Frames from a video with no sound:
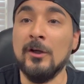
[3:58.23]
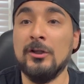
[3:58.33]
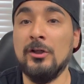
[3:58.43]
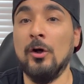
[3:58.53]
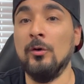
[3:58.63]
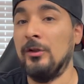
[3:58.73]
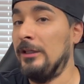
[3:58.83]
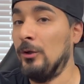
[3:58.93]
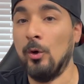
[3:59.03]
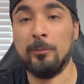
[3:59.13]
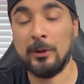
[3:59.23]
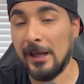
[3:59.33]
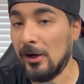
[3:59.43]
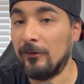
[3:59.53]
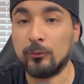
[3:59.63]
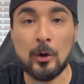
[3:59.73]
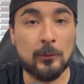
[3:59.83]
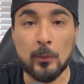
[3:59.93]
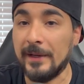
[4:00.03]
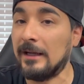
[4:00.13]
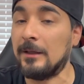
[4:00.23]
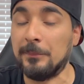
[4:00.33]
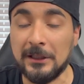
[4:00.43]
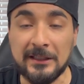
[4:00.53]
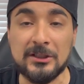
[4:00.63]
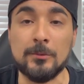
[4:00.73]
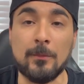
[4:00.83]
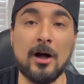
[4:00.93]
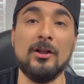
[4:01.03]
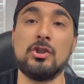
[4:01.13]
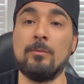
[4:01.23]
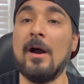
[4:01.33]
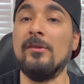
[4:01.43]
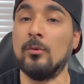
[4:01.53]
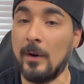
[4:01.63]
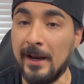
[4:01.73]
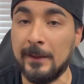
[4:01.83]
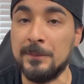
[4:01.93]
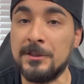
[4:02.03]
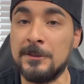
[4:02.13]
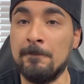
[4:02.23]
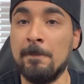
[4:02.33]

you know, the whole playoff run when we got completely demolished by the Rams,